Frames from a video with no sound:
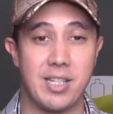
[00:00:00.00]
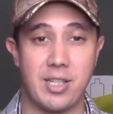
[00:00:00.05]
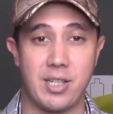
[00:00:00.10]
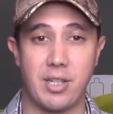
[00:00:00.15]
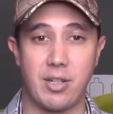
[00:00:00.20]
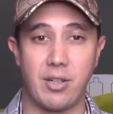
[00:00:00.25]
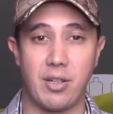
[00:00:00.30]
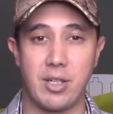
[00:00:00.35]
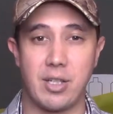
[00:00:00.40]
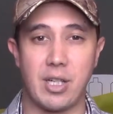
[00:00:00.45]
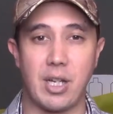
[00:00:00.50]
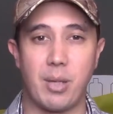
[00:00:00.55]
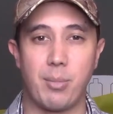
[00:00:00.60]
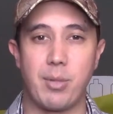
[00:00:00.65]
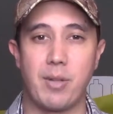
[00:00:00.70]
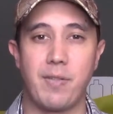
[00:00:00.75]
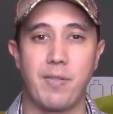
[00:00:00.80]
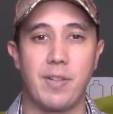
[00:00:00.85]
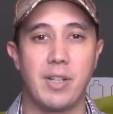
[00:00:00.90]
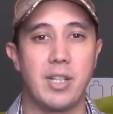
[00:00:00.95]
series I'll
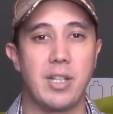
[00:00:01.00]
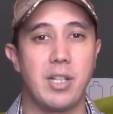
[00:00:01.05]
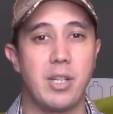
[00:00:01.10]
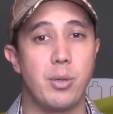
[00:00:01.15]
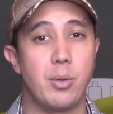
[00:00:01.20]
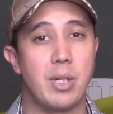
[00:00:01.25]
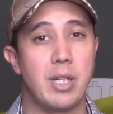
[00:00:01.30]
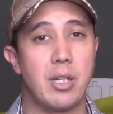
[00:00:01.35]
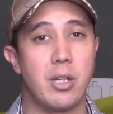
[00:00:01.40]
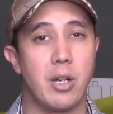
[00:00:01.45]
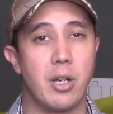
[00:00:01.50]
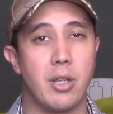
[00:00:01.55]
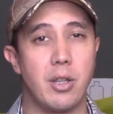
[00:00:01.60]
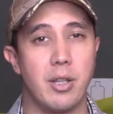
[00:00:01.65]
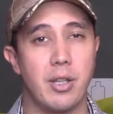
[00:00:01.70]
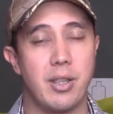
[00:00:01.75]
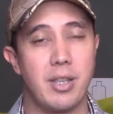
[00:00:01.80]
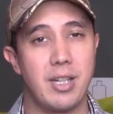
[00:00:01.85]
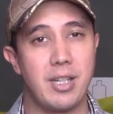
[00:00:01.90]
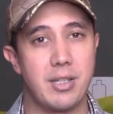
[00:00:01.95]
be filling you in on
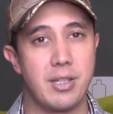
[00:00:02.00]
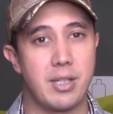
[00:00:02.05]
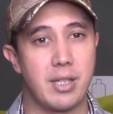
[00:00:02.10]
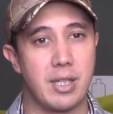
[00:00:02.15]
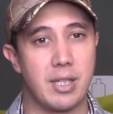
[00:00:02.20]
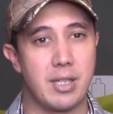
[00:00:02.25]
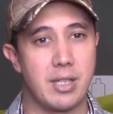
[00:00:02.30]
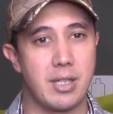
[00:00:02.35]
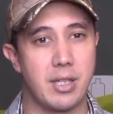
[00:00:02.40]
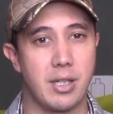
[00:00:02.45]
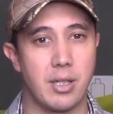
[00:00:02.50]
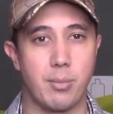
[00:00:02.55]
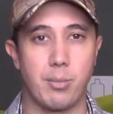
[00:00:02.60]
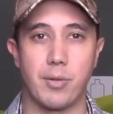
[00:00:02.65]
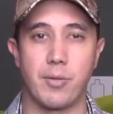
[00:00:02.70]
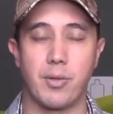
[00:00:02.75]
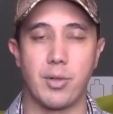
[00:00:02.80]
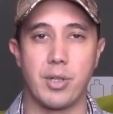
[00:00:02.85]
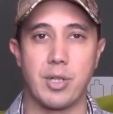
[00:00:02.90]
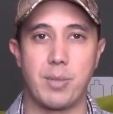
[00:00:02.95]
the things to consider
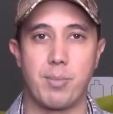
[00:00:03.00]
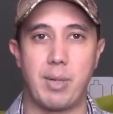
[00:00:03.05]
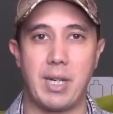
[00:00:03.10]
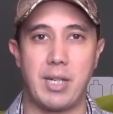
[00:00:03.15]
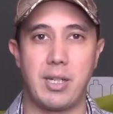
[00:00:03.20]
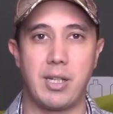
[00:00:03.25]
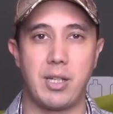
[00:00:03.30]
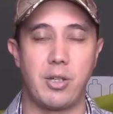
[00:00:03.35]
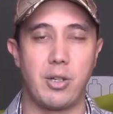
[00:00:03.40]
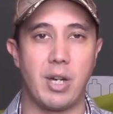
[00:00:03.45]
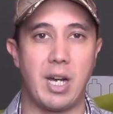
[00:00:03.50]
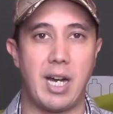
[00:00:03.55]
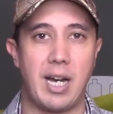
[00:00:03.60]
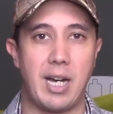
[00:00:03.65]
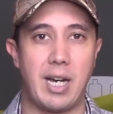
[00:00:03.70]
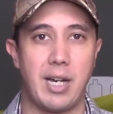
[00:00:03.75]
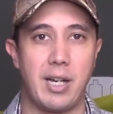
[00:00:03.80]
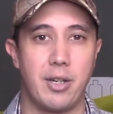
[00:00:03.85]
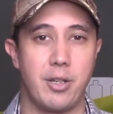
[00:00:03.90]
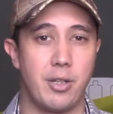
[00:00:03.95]
before spending your
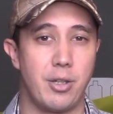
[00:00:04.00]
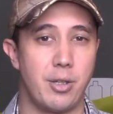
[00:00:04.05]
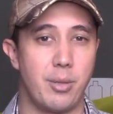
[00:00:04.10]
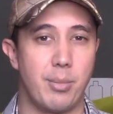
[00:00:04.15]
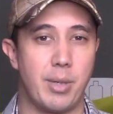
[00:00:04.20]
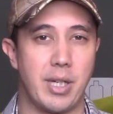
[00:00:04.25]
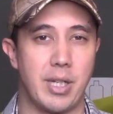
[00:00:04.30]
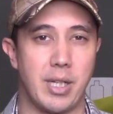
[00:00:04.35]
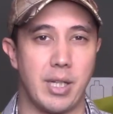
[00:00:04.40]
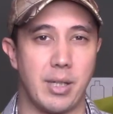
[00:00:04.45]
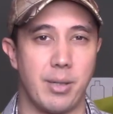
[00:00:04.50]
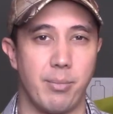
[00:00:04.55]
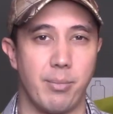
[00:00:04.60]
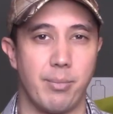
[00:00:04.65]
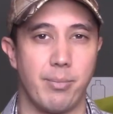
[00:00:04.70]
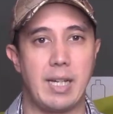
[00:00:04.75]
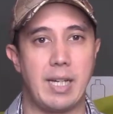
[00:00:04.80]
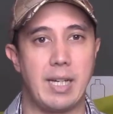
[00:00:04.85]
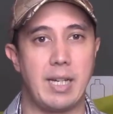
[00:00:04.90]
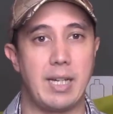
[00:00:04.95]
hard-earned money.
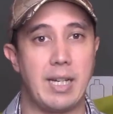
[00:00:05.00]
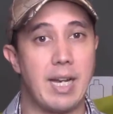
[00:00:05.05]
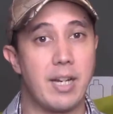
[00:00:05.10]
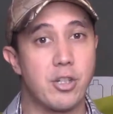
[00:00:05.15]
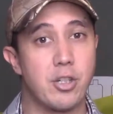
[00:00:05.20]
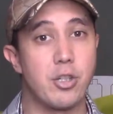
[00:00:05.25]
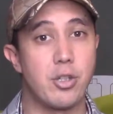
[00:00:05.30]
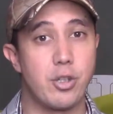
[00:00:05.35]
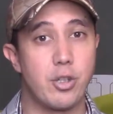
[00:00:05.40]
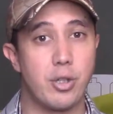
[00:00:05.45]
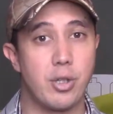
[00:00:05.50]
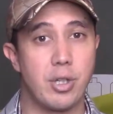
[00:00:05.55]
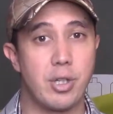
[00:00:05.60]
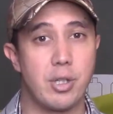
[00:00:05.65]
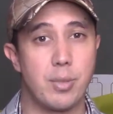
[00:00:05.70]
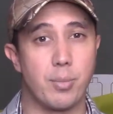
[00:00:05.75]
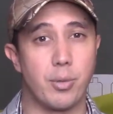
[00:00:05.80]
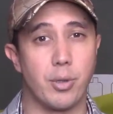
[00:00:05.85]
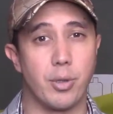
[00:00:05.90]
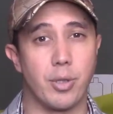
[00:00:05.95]
In action shooting
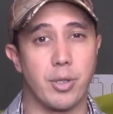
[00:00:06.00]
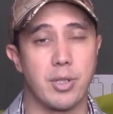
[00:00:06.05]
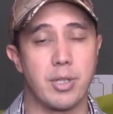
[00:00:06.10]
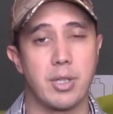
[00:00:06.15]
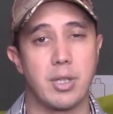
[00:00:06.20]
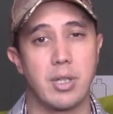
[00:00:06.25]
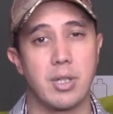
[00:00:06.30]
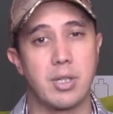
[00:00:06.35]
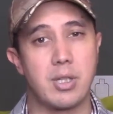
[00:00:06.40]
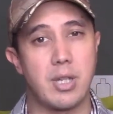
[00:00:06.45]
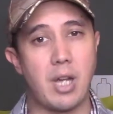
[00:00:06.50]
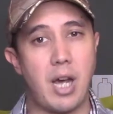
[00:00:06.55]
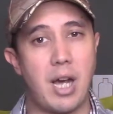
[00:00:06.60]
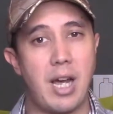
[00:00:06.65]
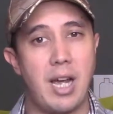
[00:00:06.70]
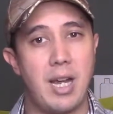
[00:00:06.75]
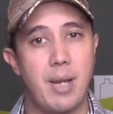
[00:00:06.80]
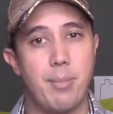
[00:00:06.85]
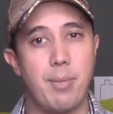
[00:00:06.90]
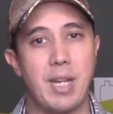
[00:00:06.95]
sports,
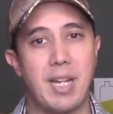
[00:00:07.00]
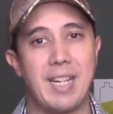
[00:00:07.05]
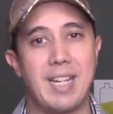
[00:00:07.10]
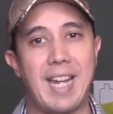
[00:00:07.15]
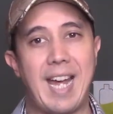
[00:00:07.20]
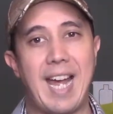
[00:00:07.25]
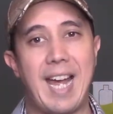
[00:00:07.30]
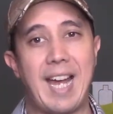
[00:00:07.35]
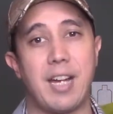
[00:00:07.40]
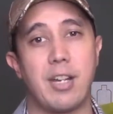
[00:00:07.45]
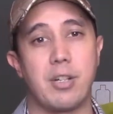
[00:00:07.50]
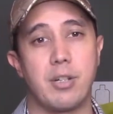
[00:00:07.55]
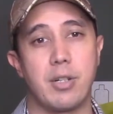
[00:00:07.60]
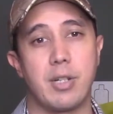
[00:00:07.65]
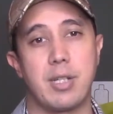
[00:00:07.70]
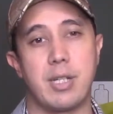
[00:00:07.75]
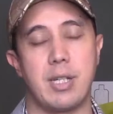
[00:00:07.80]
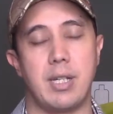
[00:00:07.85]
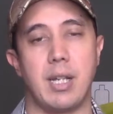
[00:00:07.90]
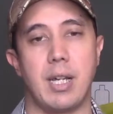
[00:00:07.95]
time and
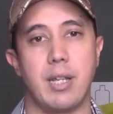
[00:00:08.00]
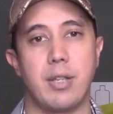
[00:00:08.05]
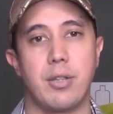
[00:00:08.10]
accuracy are the